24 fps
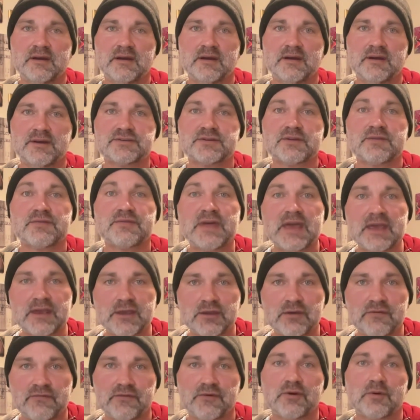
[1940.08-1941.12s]
So thank
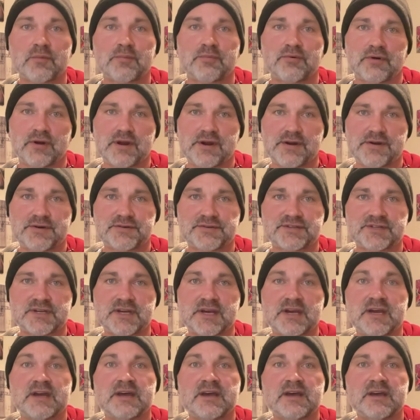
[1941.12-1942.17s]
you for your prayers.
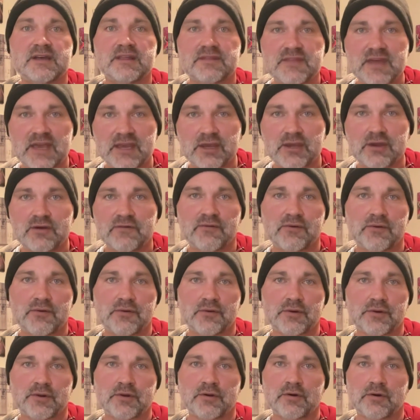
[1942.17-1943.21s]
Thank you for your
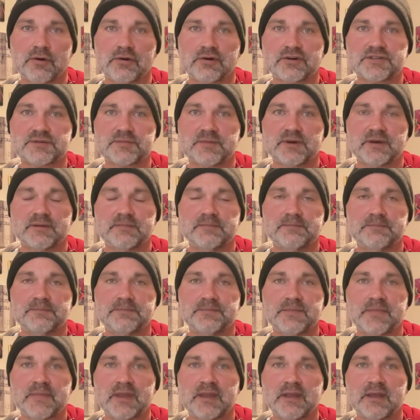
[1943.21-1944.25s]
encouragement.
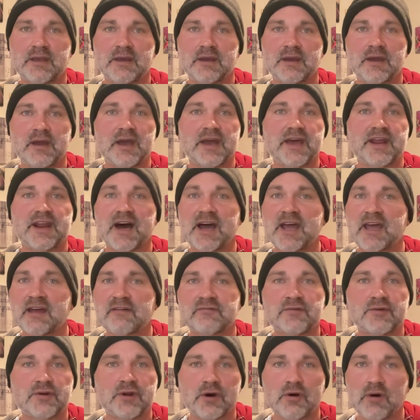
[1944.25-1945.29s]
And I have
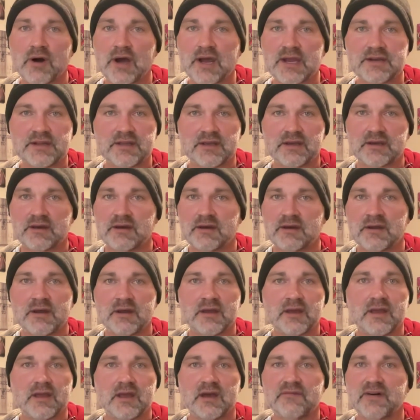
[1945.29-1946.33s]
no idea
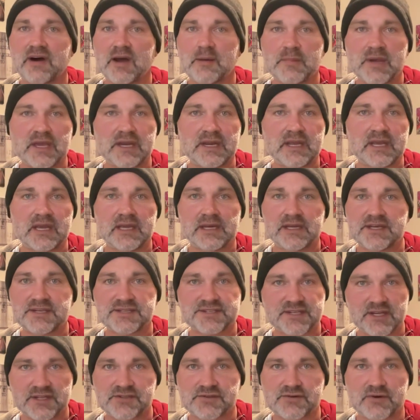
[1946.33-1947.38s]
if I made any
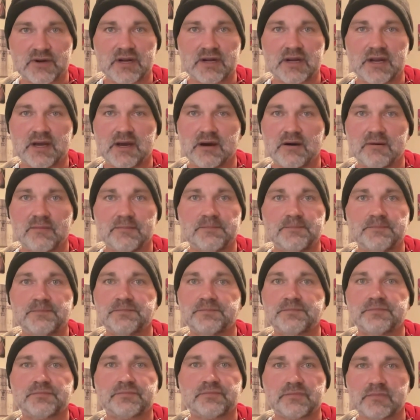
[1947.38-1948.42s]
sense right now,
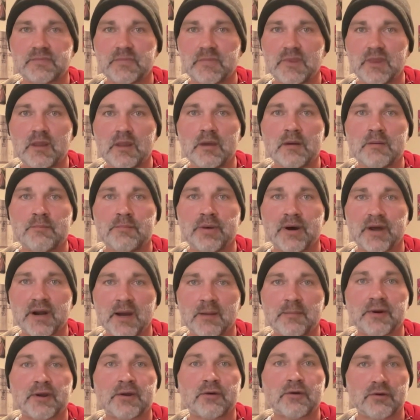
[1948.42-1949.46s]
but I'm
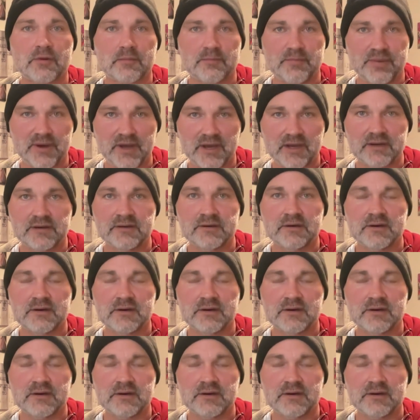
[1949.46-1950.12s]
going to go to bed.